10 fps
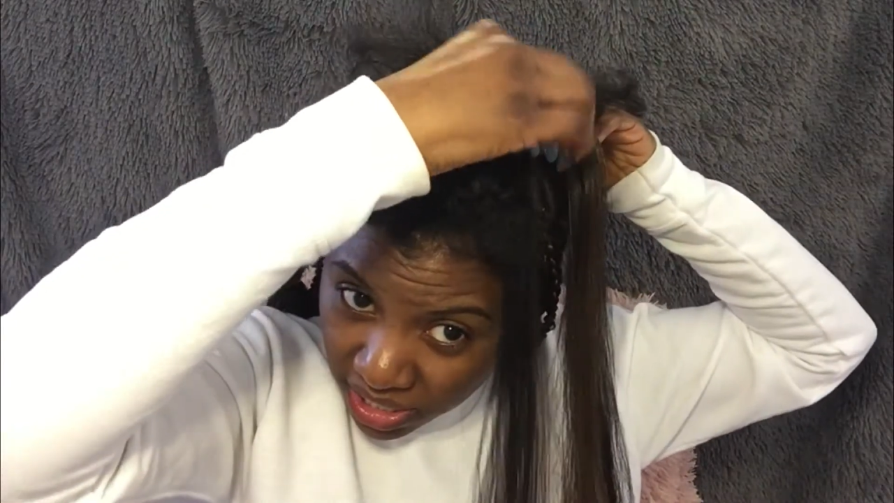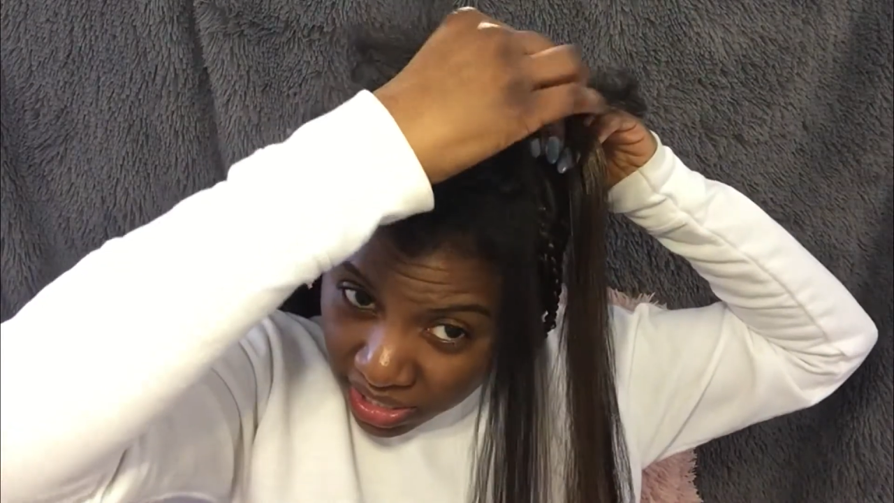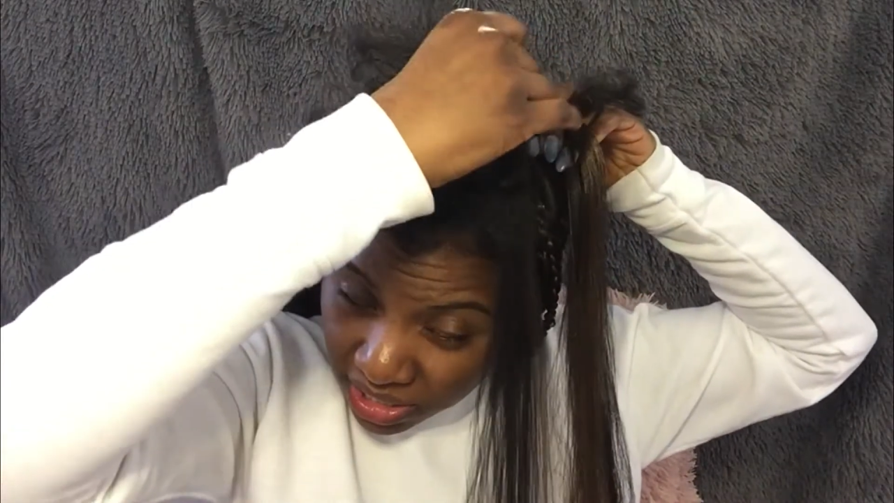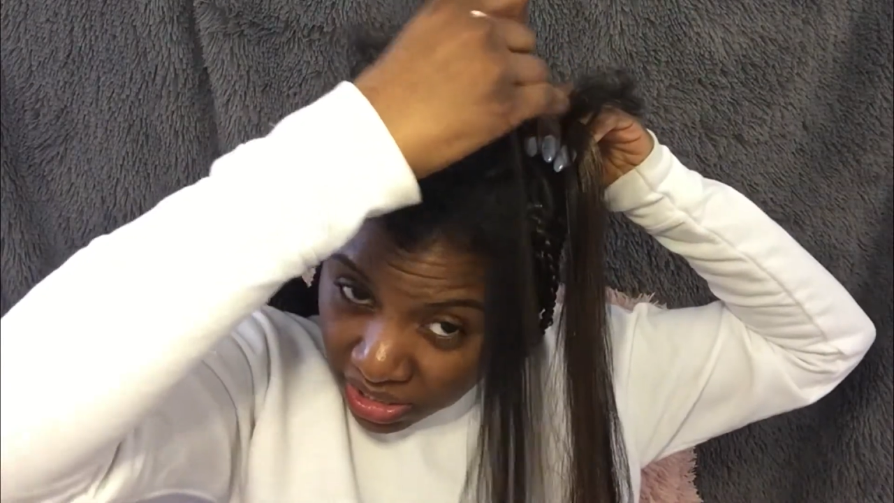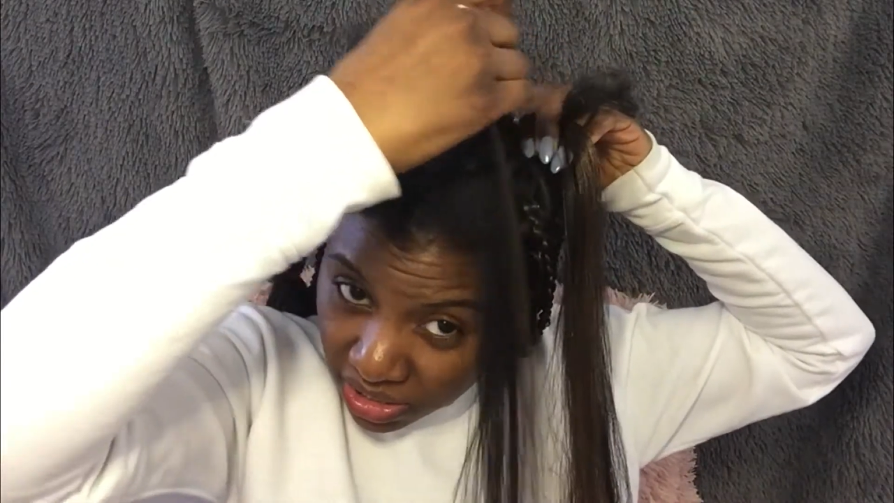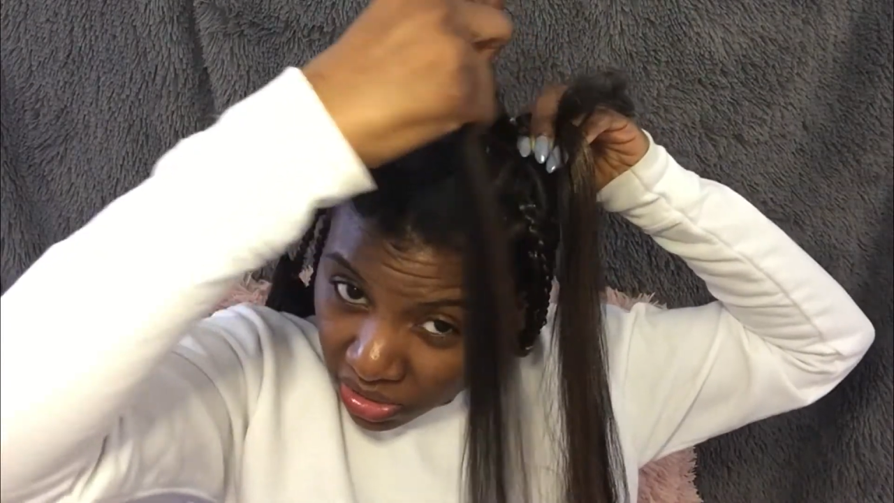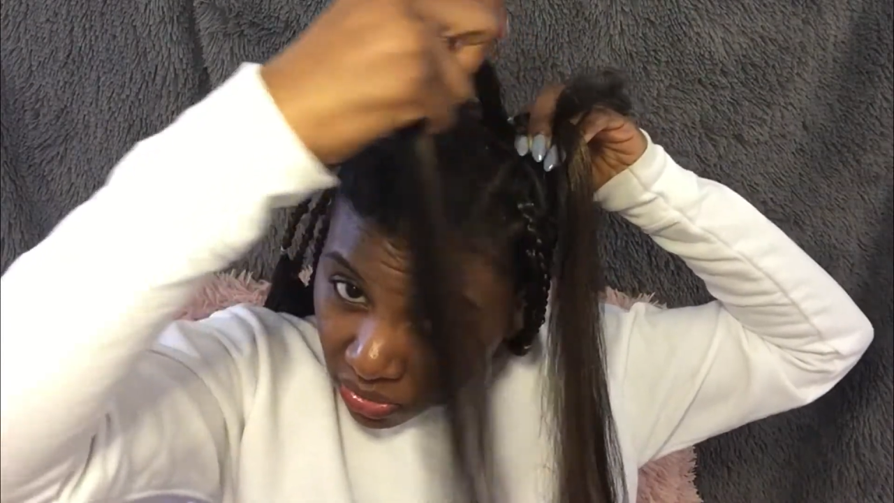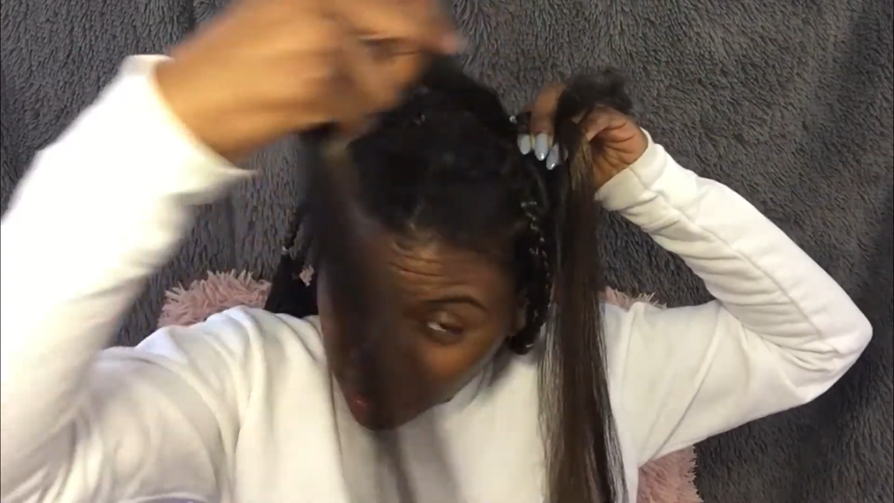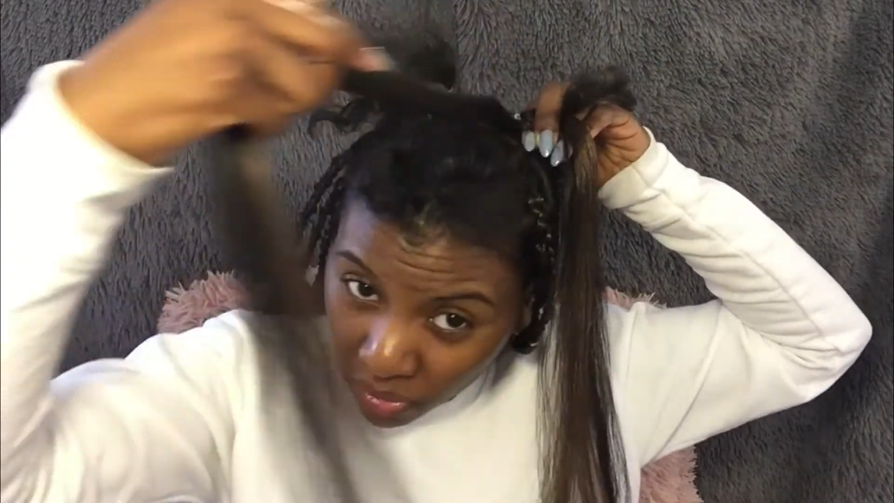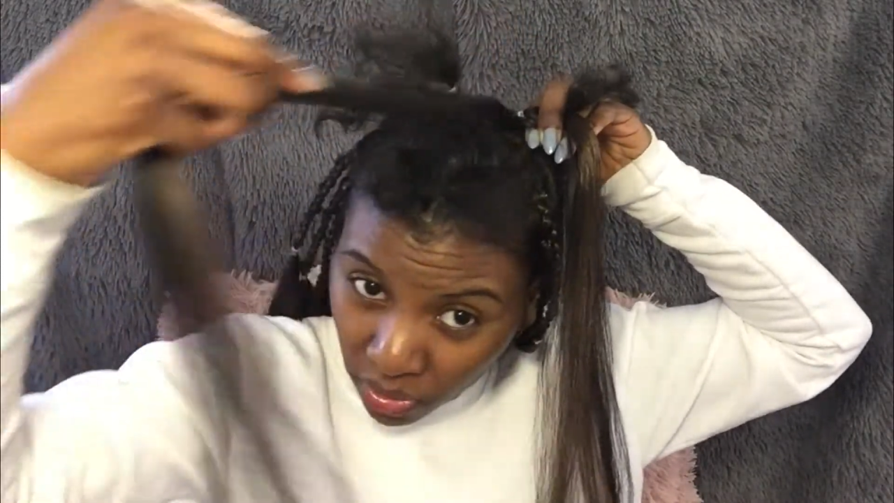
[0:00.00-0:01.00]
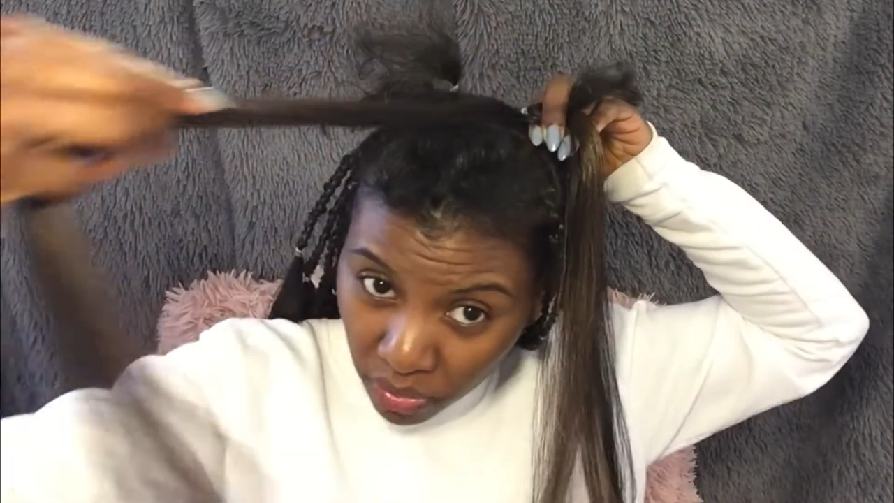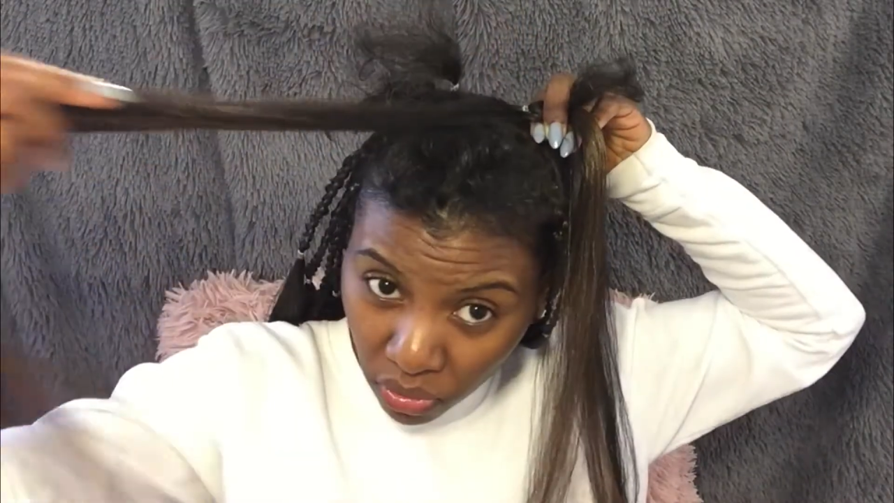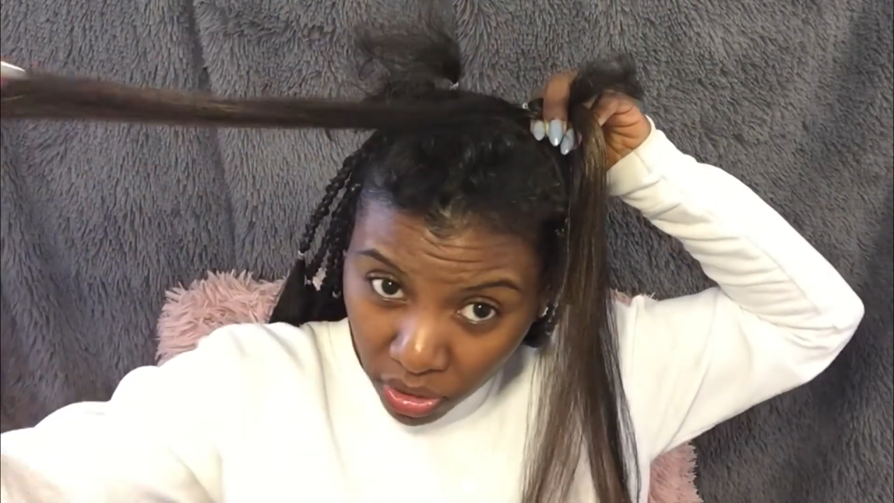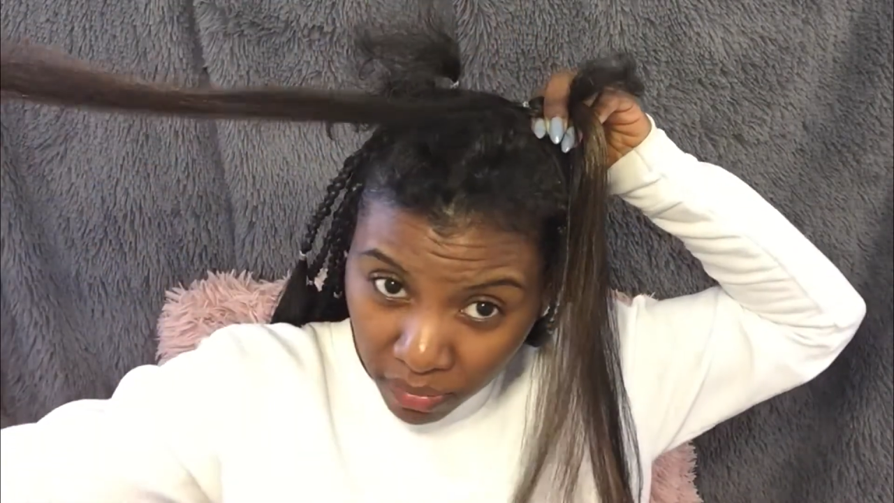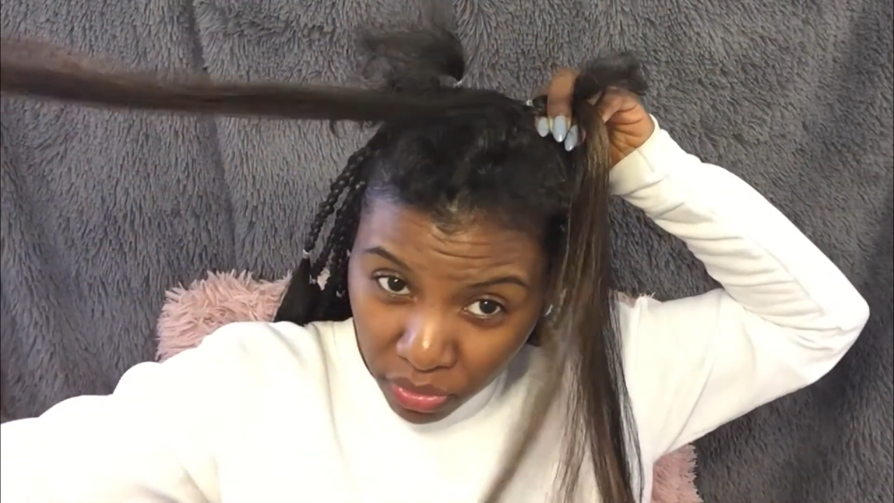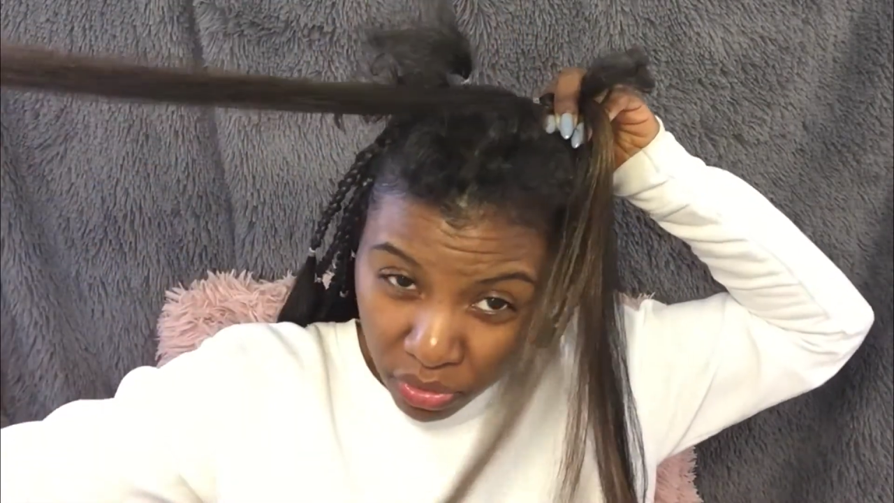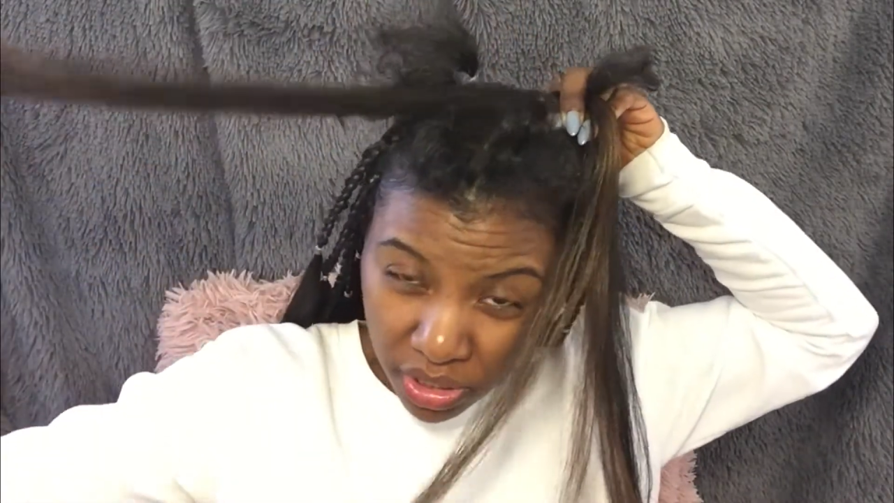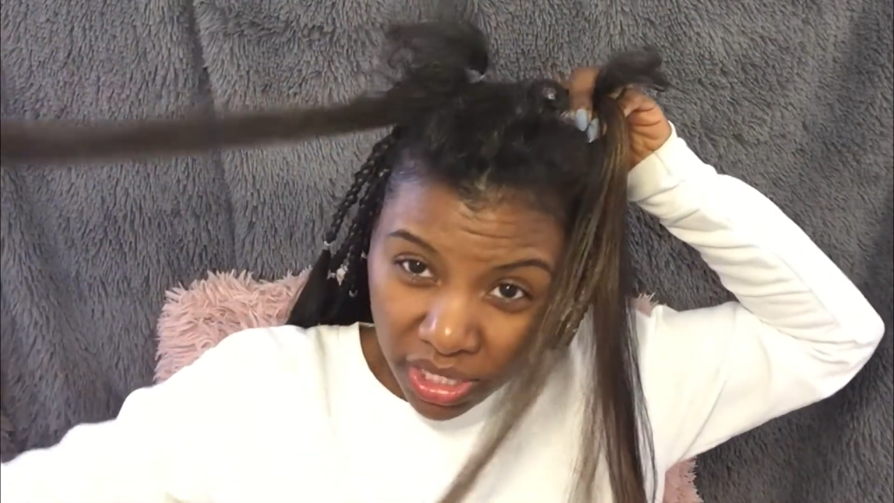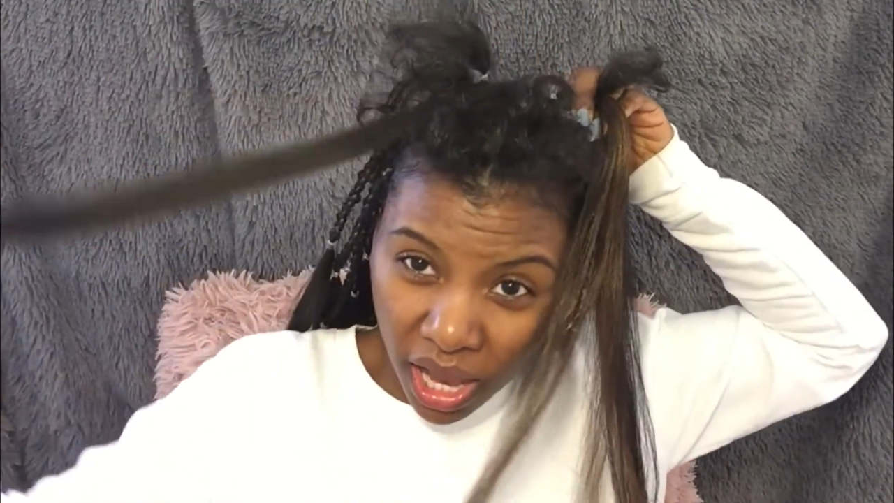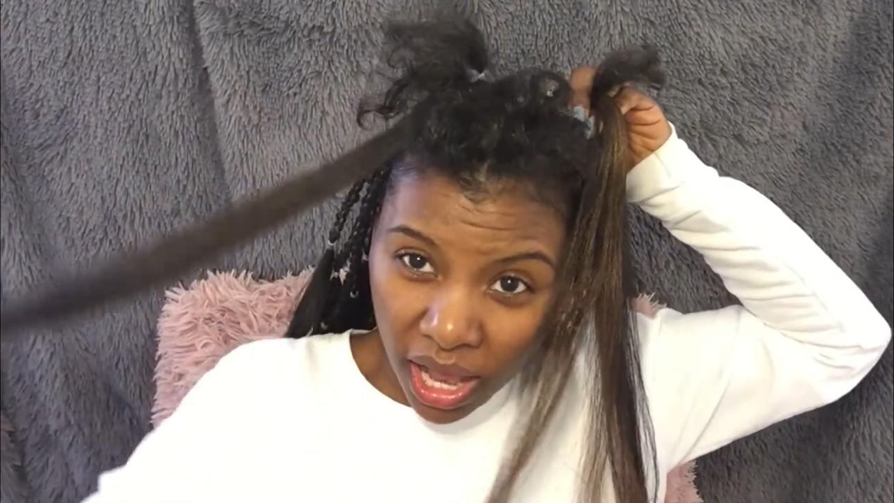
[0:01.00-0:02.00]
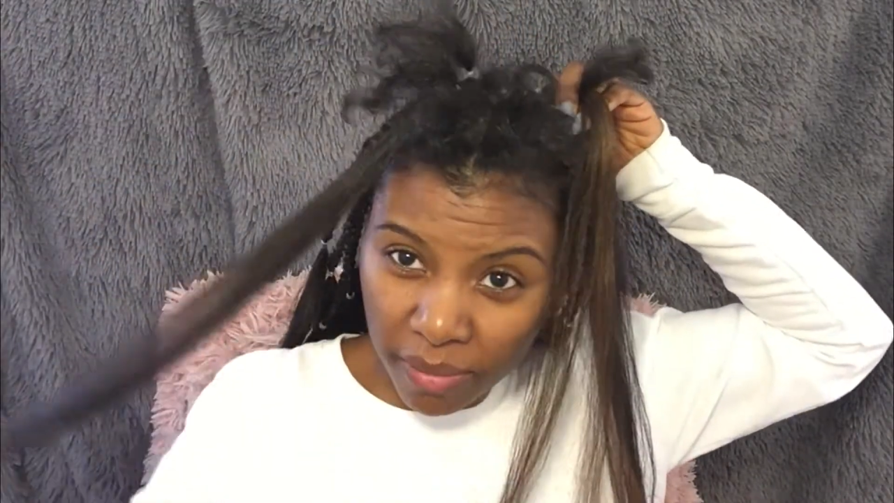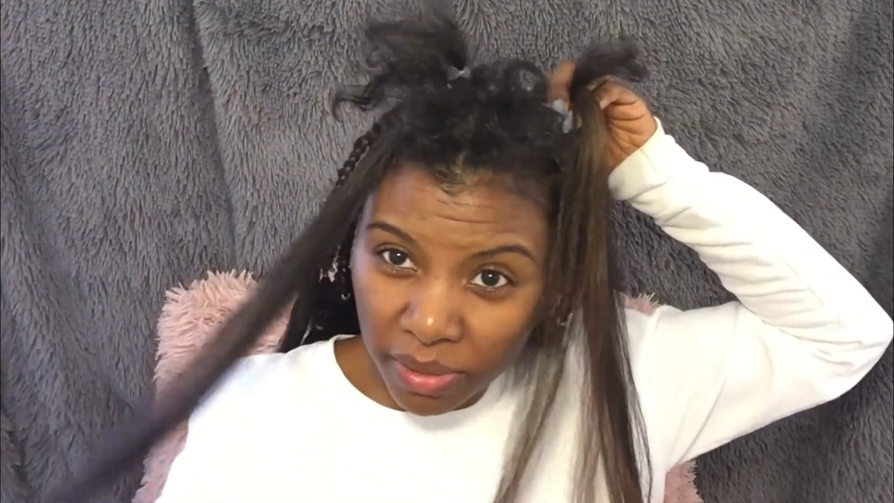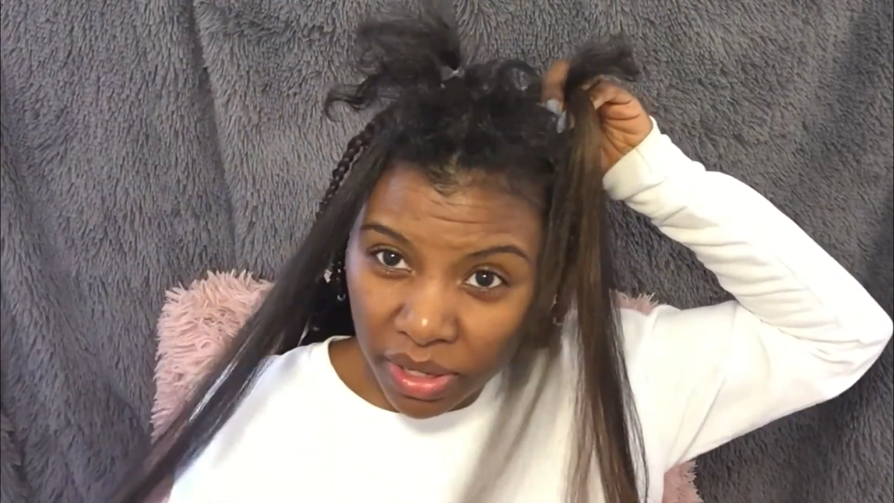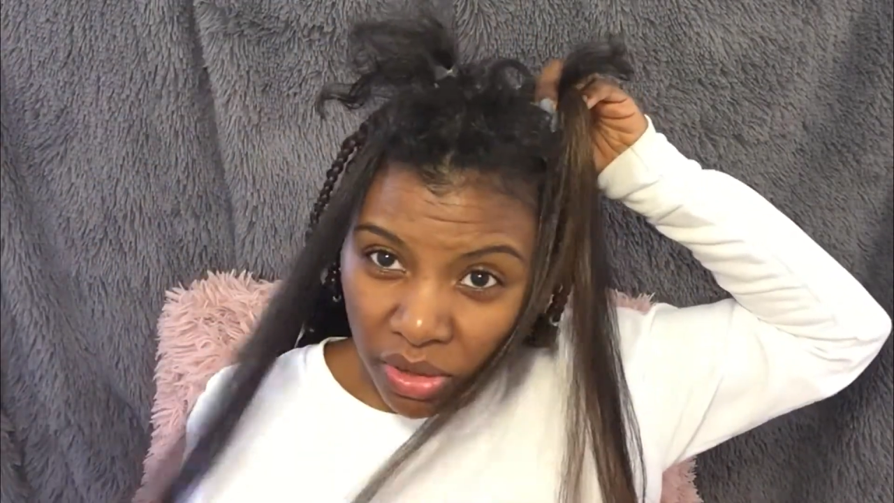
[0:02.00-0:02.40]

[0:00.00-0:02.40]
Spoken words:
This is the one that we pulled up through the top